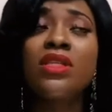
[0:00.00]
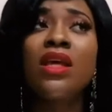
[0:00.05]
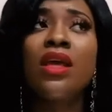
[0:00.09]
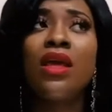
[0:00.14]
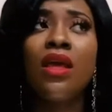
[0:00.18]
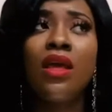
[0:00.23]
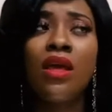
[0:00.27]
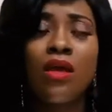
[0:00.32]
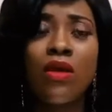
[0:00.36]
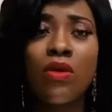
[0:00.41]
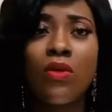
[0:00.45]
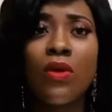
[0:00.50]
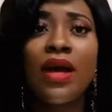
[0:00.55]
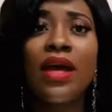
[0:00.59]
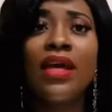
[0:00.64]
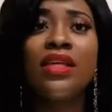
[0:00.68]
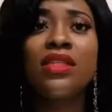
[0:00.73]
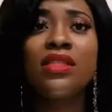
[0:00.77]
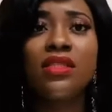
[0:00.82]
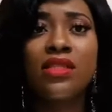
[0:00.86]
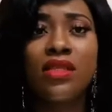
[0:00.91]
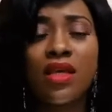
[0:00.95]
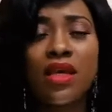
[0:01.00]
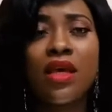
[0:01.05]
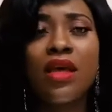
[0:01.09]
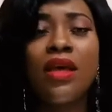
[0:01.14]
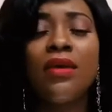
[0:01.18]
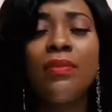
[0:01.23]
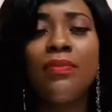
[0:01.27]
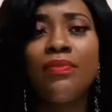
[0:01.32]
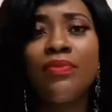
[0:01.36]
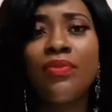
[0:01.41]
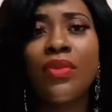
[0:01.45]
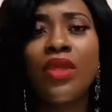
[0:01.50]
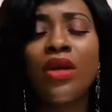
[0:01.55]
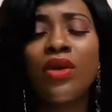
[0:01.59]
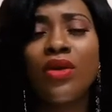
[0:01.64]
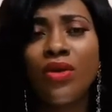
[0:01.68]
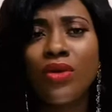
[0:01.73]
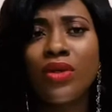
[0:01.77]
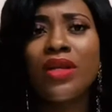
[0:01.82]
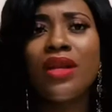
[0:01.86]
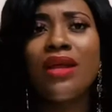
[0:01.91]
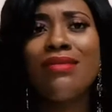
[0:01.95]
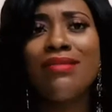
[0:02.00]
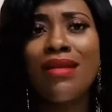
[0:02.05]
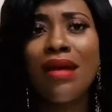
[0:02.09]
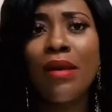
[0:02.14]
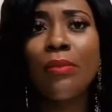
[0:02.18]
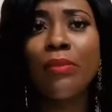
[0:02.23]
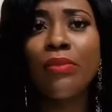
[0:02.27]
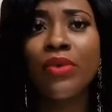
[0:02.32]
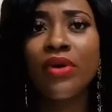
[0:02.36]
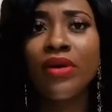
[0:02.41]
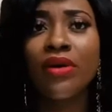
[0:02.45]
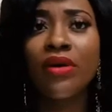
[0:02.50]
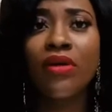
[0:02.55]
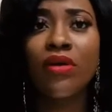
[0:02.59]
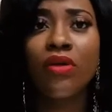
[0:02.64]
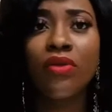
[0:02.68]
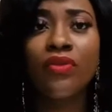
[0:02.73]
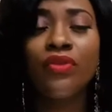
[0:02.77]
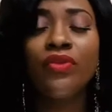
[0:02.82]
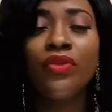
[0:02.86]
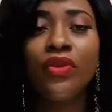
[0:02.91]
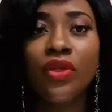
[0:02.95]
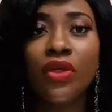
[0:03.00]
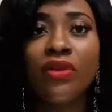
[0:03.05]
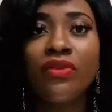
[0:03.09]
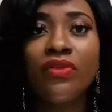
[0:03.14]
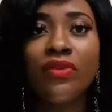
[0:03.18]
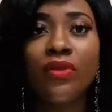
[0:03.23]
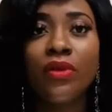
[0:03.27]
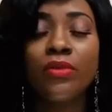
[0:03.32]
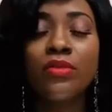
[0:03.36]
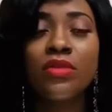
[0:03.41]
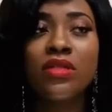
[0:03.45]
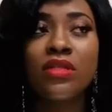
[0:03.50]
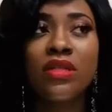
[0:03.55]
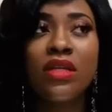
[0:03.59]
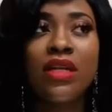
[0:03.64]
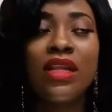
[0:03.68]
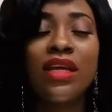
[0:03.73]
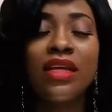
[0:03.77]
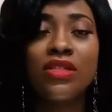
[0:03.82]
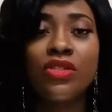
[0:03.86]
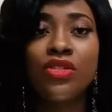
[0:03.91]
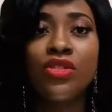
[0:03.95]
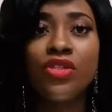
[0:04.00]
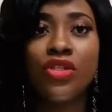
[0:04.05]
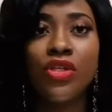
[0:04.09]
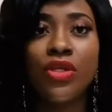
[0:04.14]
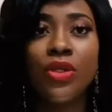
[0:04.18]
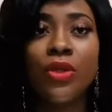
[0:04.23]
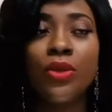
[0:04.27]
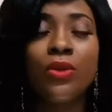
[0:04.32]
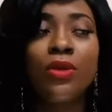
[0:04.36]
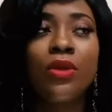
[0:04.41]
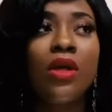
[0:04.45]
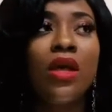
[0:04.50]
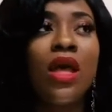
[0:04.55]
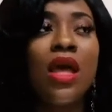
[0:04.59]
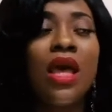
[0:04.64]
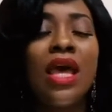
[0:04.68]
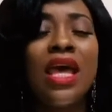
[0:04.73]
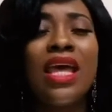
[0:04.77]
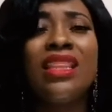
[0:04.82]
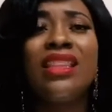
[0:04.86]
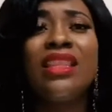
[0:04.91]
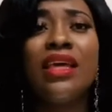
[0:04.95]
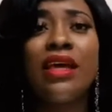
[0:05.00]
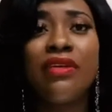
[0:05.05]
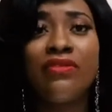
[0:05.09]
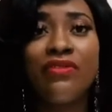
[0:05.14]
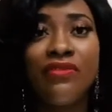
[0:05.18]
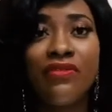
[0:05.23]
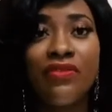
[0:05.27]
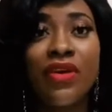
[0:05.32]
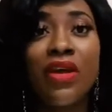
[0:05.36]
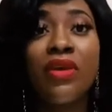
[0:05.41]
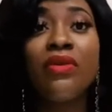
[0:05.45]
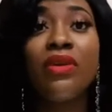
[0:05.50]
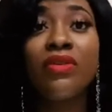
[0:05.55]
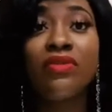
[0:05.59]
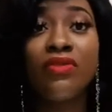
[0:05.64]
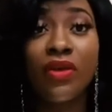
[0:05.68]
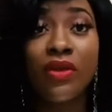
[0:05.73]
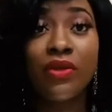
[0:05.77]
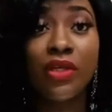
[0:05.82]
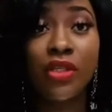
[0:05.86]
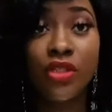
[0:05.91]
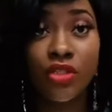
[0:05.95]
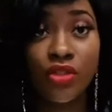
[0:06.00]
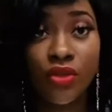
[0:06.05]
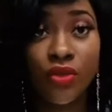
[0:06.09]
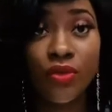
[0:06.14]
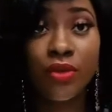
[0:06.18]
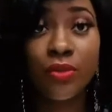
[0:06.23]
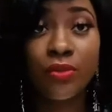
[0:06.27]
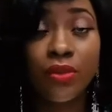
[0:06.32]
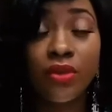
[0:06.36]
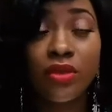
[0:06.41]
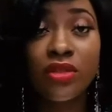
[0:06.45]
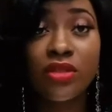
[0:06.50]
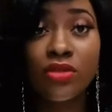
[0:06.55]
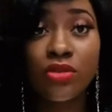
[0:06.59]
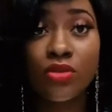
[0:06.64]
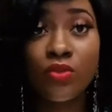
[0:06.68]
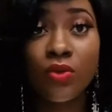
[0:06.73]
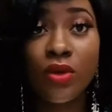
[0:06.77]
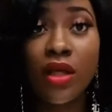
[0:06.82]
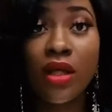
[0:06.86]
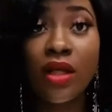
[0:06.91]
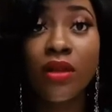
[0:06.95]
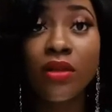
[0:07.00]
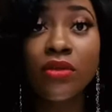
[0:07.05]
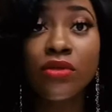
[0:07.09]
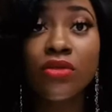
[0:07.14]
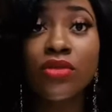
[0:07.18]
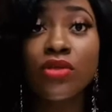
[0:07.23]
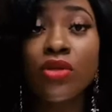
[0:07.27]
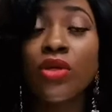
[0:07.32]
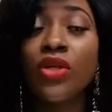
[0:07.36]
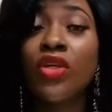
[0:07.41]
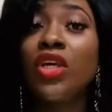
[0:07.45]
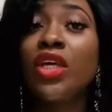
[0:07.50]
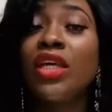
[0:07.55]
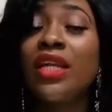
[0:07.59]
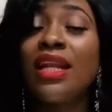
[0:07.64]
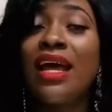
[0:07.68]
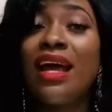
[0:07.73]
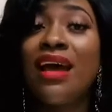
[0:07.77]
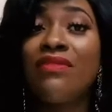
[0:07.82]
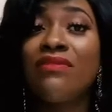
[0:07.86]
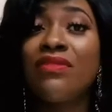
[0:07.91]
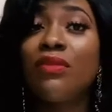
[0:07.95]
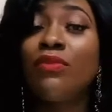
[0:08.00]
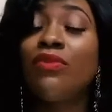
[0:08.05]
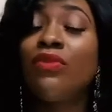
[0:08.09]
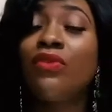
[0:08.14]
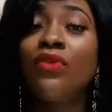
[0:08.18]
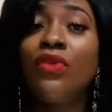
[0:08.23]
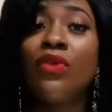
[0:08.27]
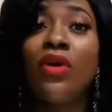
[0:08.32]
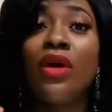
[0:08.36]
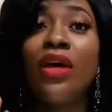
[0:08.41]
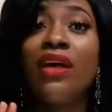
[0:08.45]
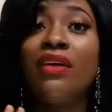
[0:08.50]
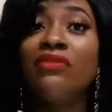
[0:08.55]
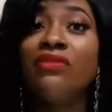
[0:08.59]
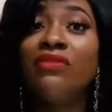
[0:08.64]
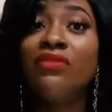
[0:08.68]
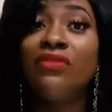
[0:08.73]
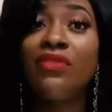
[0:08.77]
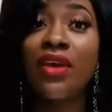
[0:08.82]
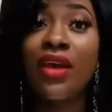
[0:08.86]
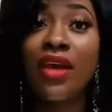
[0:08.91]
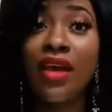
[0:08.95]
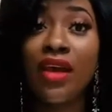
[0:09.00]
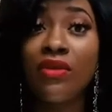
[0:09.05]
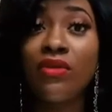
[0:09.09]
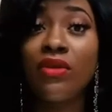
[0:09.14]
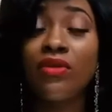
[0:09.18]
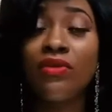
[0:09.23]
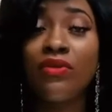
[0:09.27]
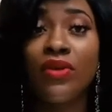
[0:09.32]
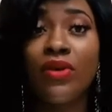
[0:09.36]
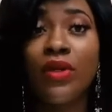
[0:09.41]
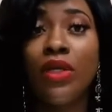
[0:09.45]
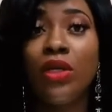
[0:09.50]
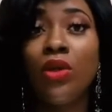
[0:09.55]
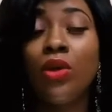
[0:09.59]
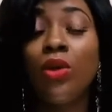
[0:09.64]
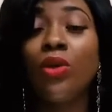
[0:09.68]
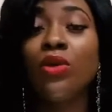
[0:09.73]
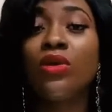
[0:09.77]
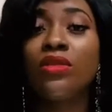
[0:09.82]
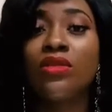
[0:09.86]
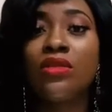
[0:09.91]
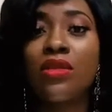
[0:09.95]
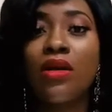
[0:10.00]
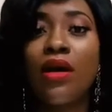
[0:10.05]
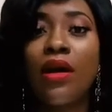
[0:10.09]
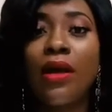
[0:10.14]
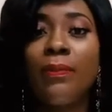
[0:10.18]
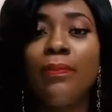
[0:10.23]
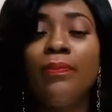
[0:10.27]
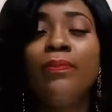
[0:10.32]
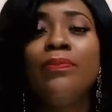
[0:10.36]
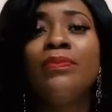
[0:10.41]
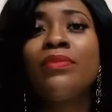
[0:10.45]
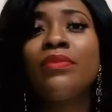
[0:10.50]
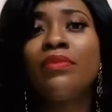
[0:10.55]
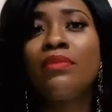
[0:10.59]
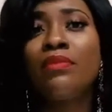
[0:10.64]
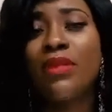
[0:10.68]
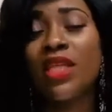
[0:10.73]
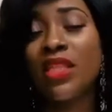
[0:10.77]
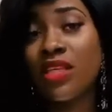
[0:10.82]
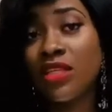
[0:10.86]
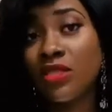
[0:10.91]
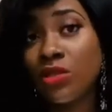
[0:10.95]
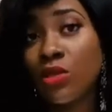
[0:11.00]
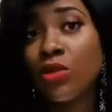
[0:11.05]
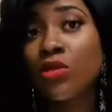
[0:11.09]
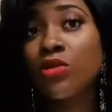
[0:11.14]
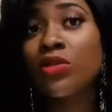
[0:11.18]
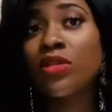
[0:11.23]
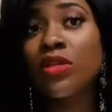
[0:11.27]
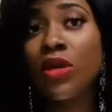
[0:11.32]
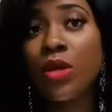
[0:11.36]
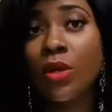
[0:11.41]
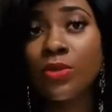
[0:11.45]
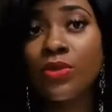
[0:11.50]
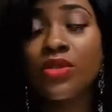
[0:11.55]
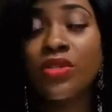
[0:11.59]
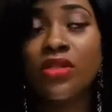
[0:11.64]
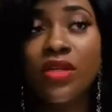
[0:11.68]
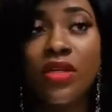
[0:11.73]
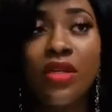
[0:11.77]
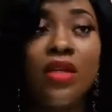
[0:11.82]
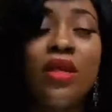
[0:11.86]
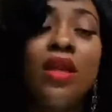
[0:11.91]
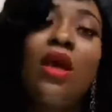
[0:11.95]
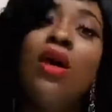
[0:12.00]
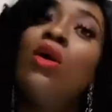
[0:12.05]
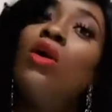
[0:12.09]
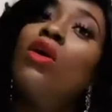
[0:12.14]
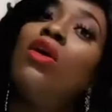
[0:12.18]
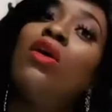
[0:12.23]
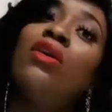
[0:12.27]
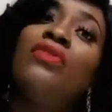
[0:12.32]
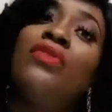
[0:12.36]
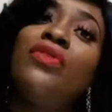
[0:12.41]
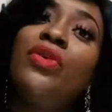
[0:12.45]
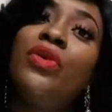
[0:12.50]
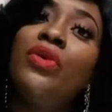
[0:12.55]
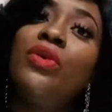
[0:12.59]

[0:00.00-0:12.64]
quite a good number of uniforms to last you, and they are very durable as well, so you can have them for a very long time. But there's also the option of you